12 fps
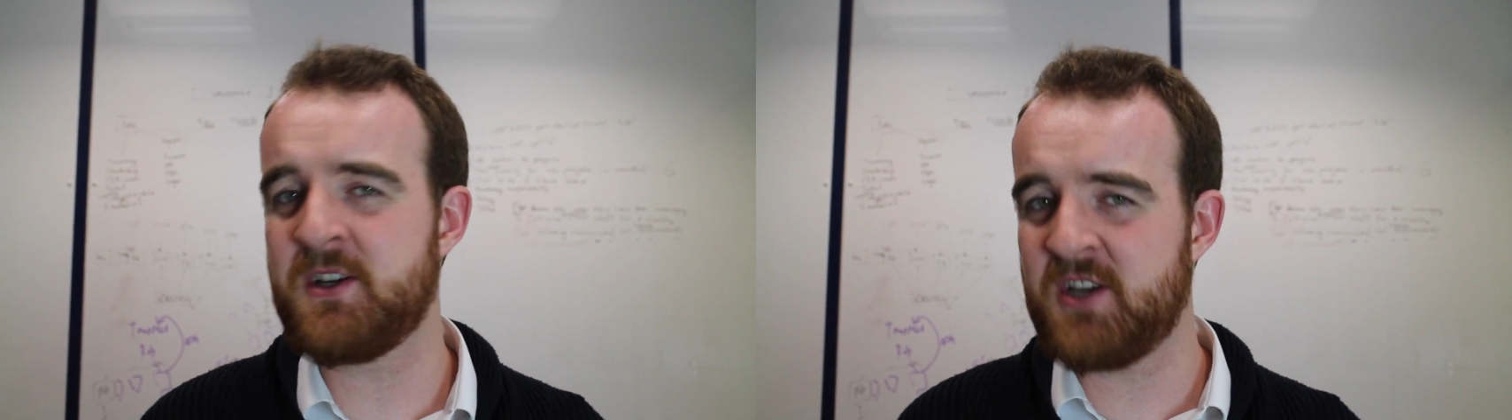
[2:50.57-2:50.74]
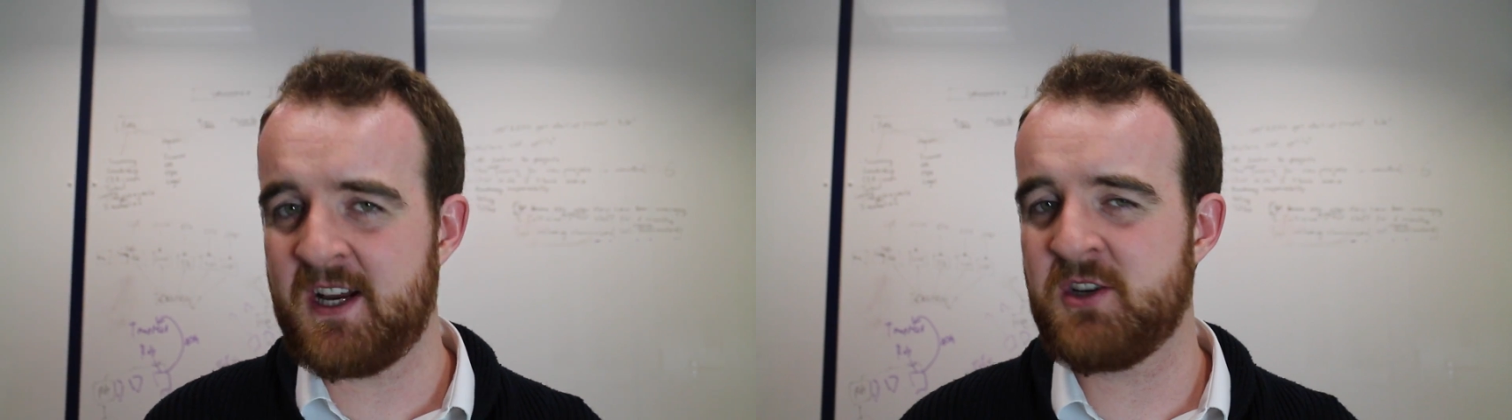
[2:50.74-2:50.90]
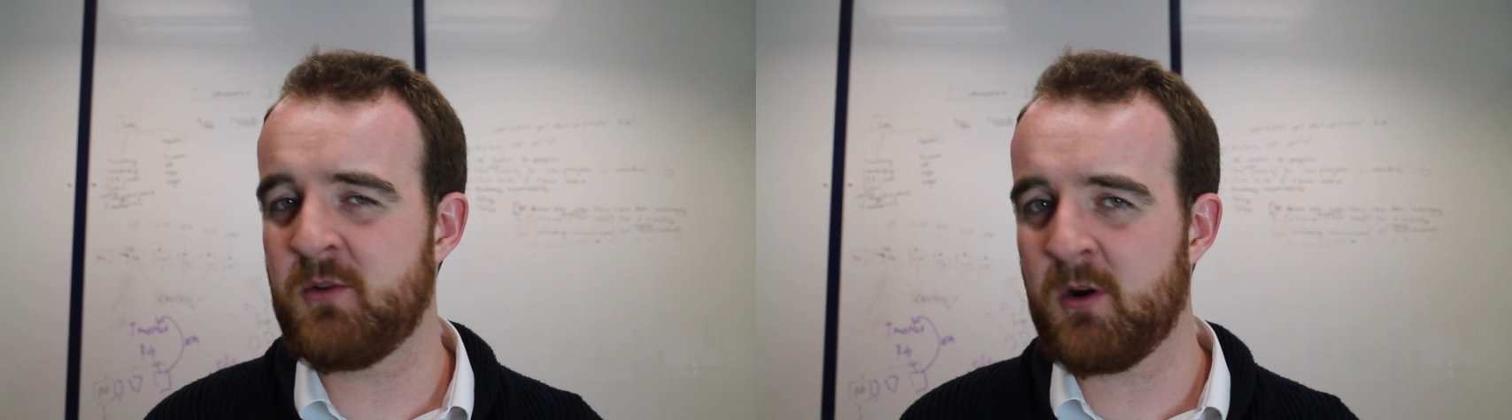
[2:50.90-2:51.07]

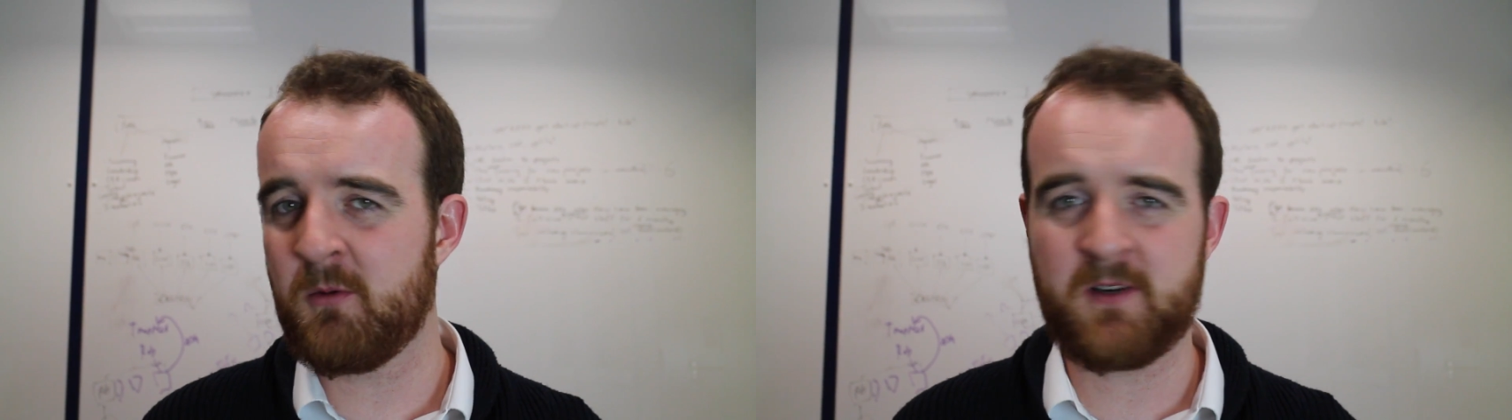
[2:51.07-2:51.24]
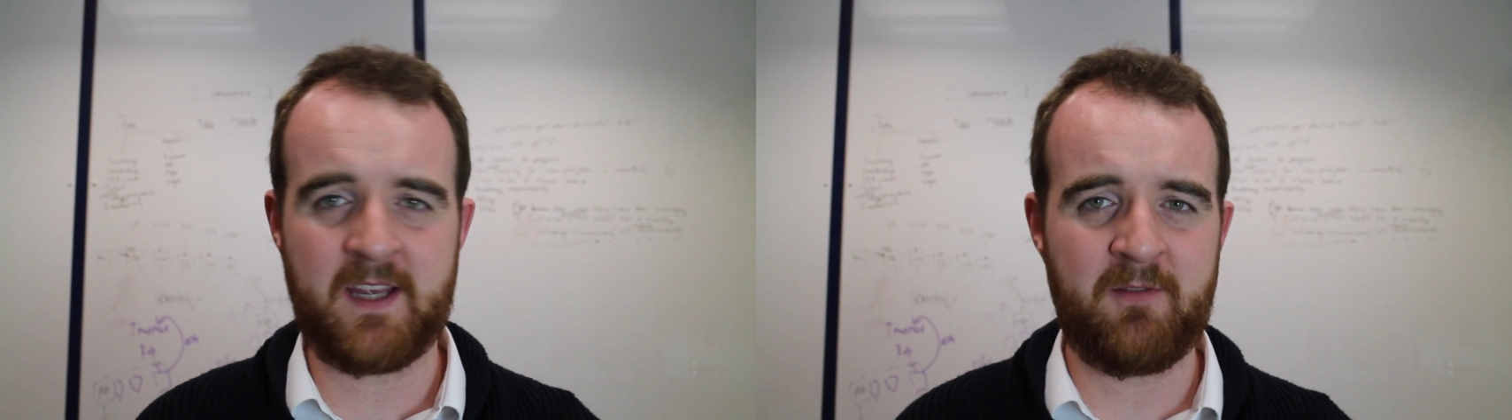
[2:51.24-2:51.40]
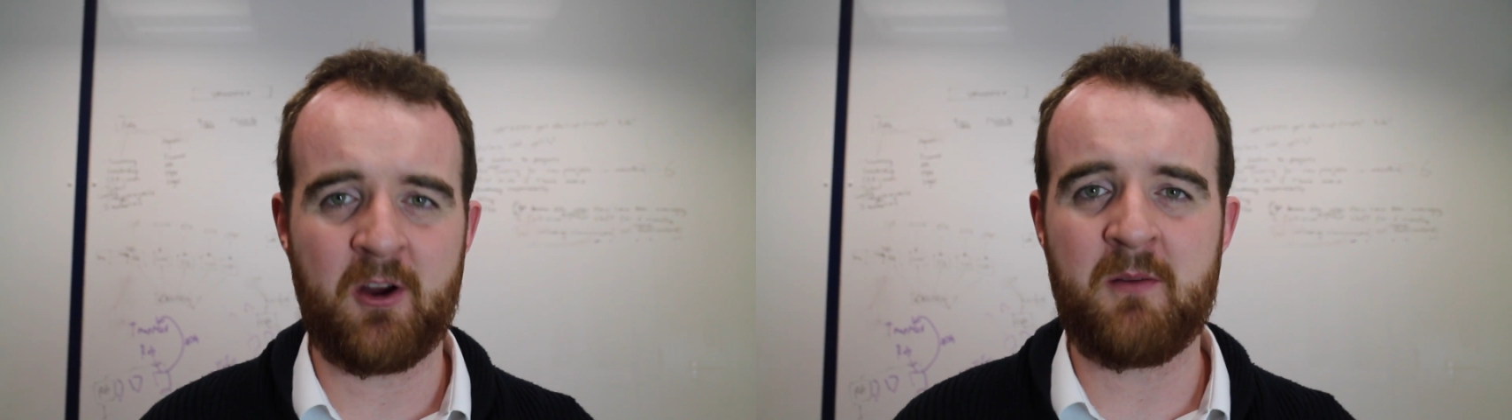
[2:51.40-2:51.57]
changing where we're
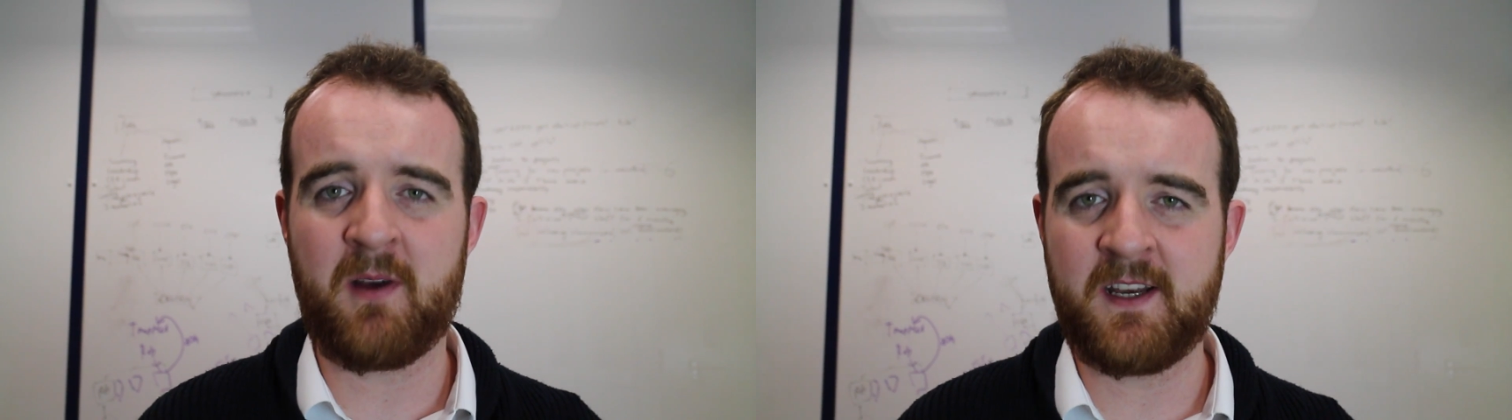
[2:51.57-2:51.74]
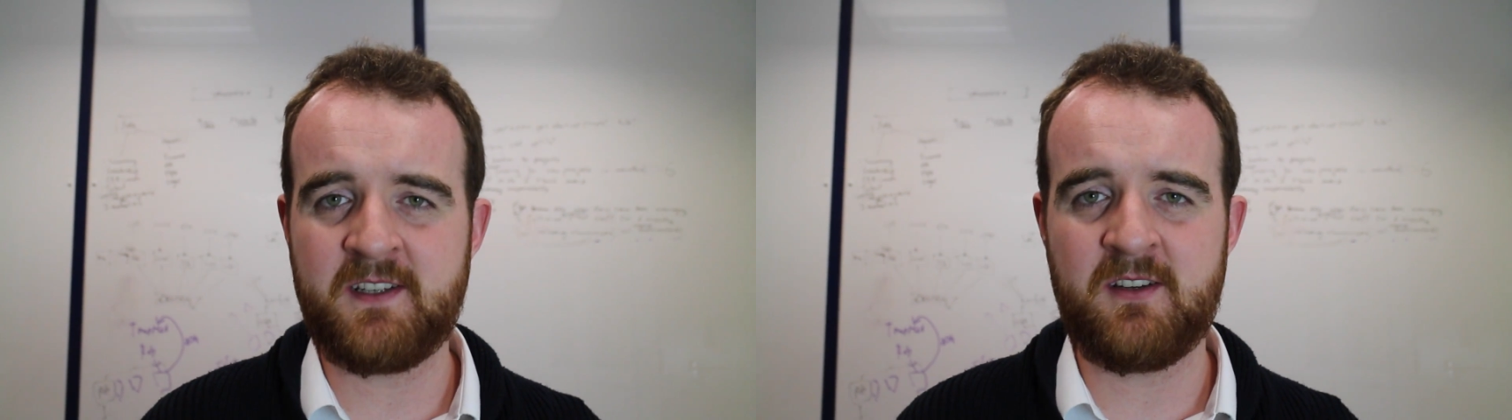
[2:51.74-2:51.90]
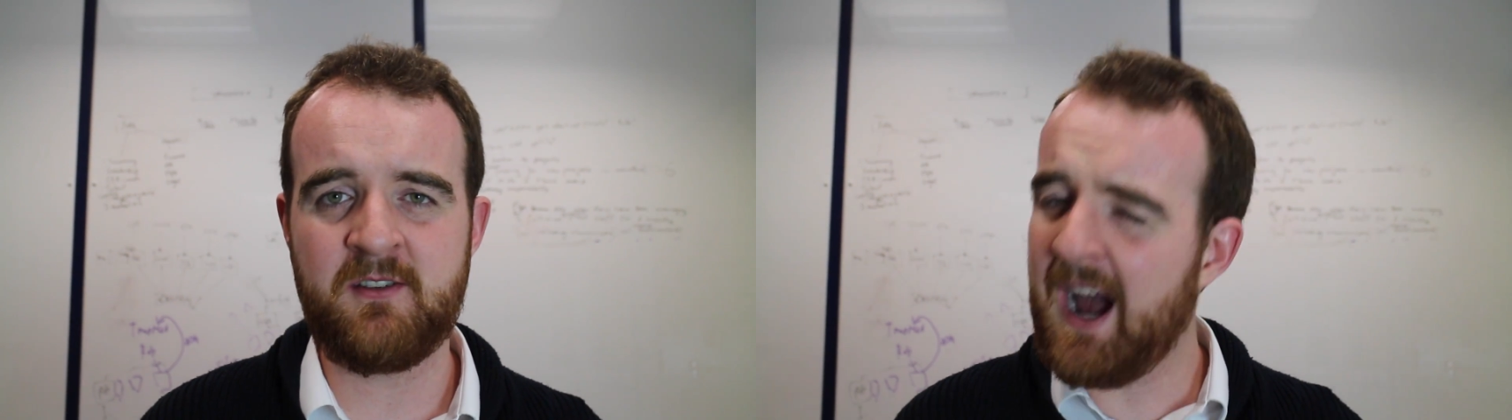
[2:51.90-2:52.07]
giving our money
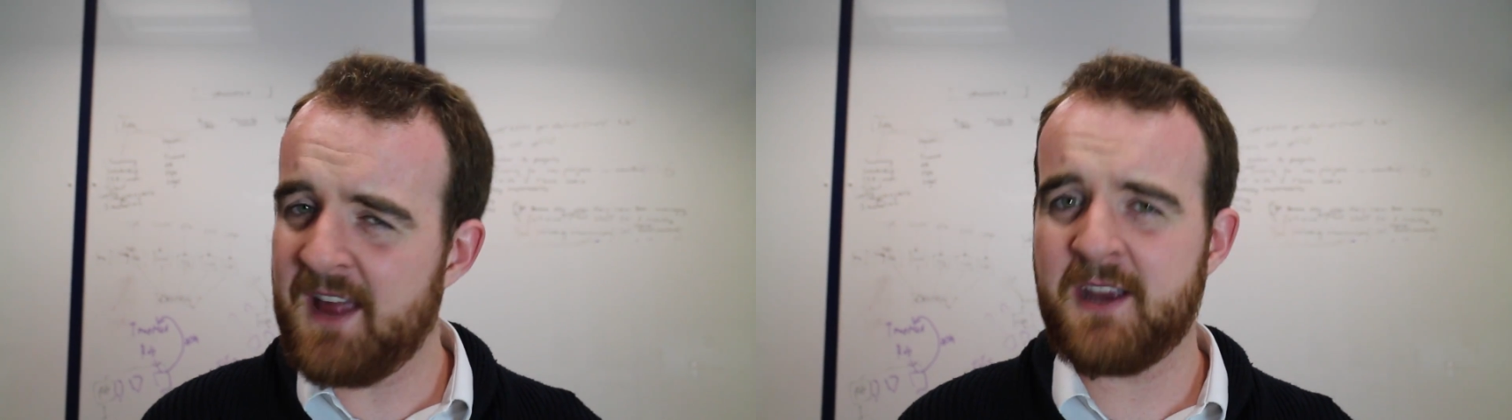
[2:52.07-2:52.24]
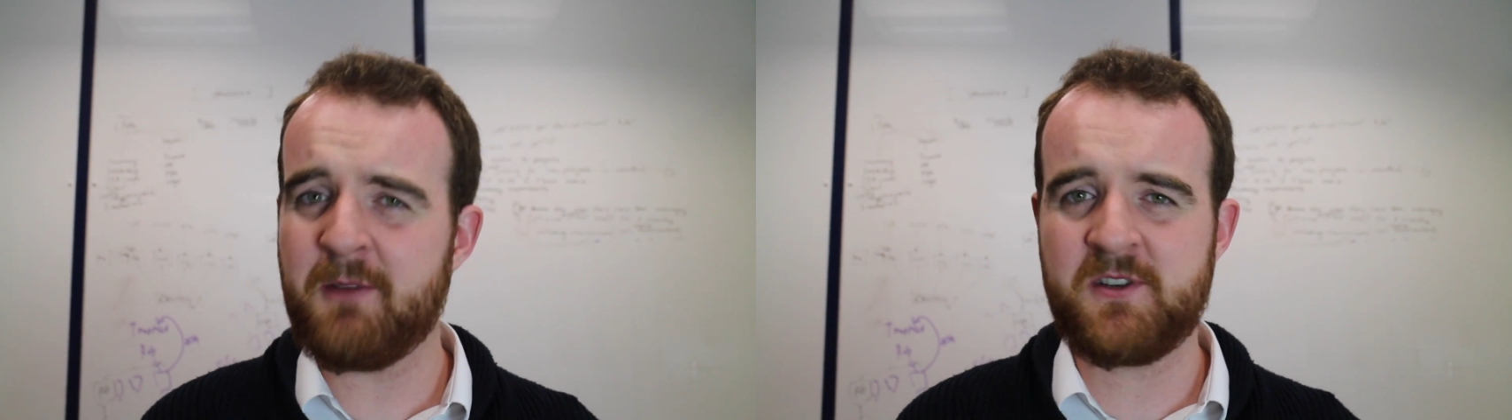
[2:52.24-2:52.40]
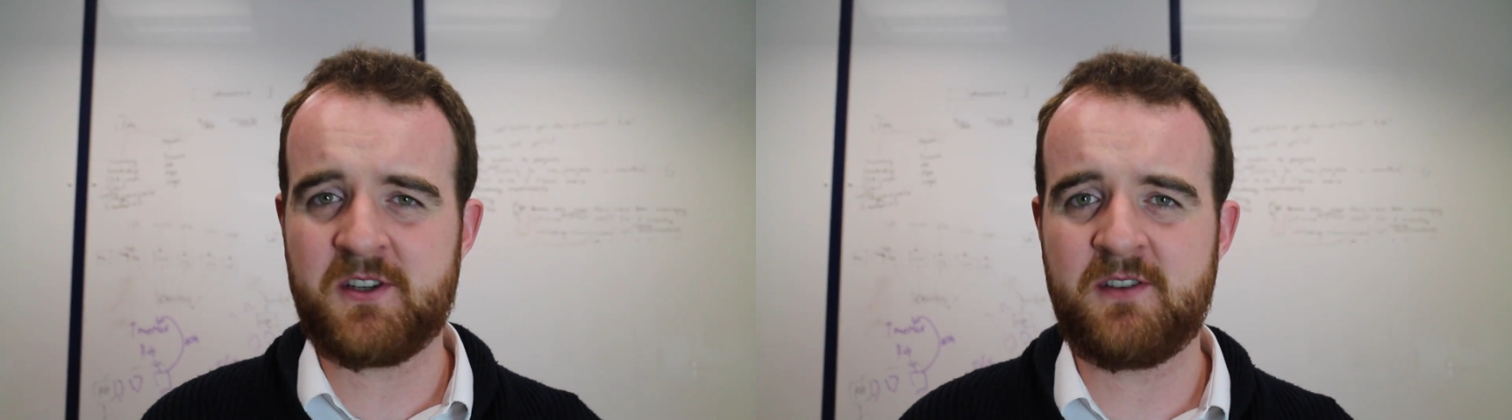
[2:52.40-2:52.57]
to, I
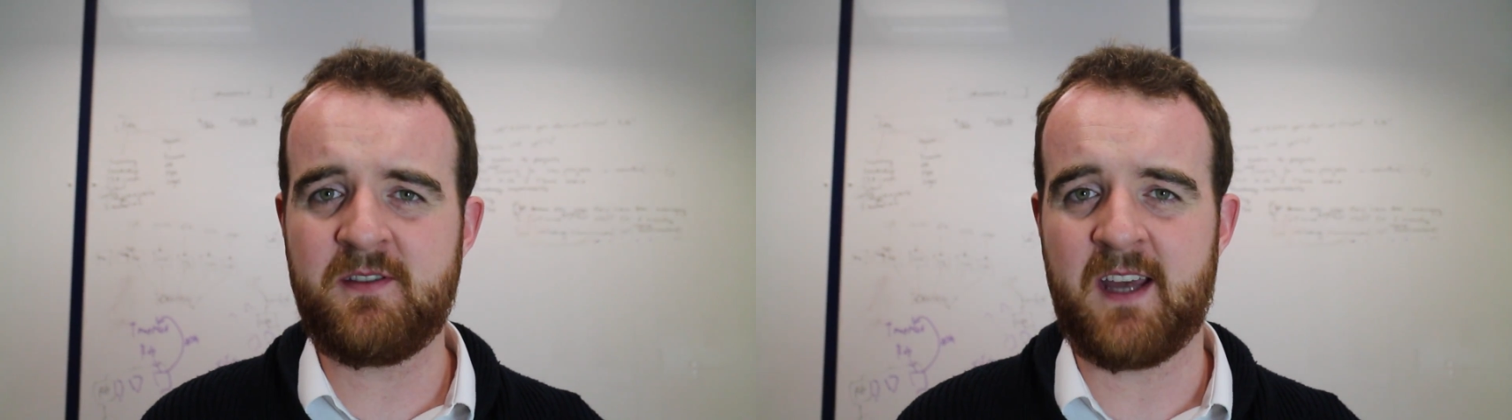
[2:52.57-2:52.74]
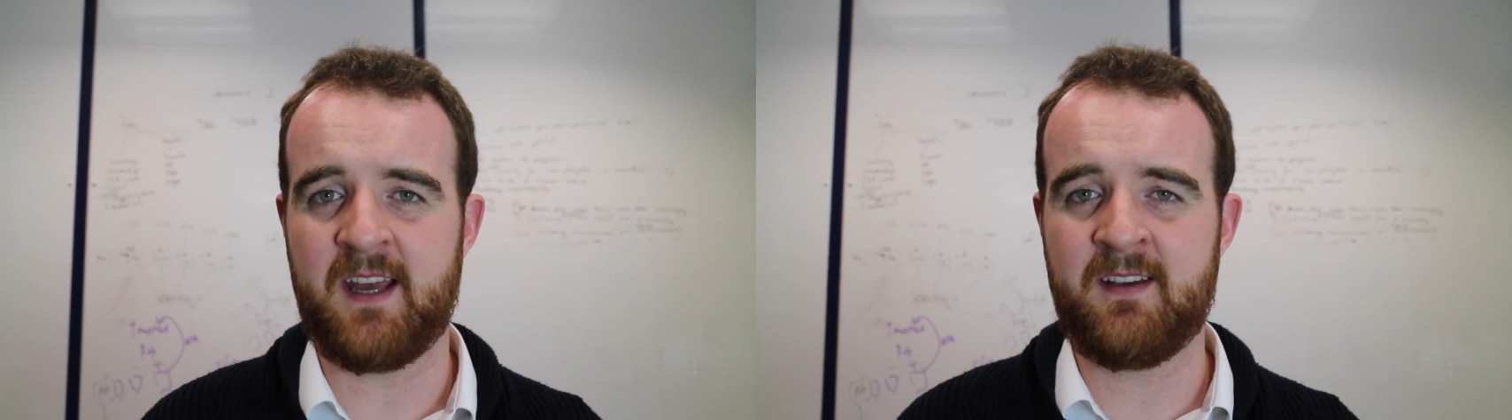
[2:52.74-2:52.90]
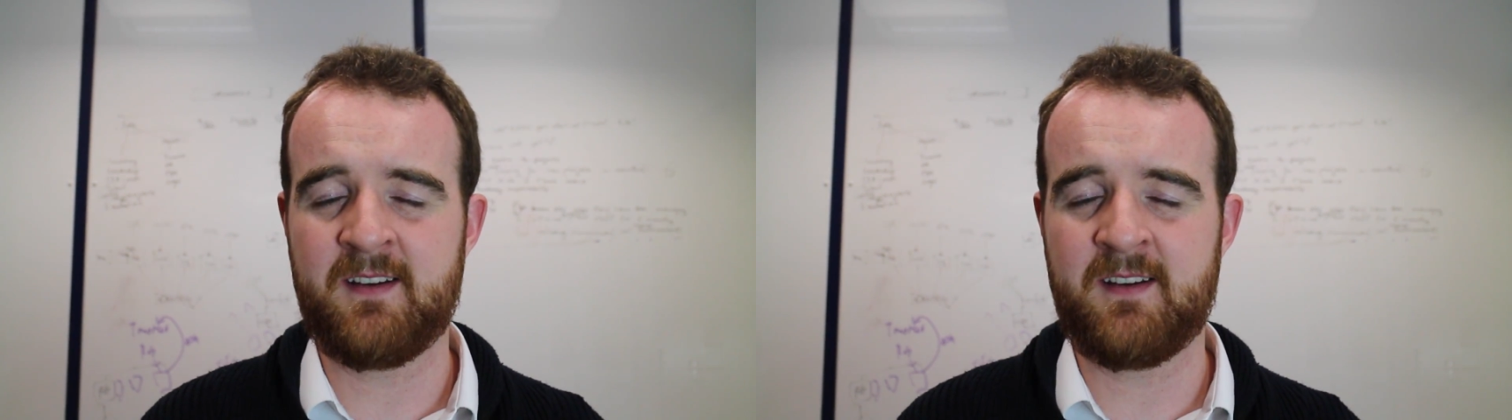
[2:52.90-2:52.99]
think we should do that.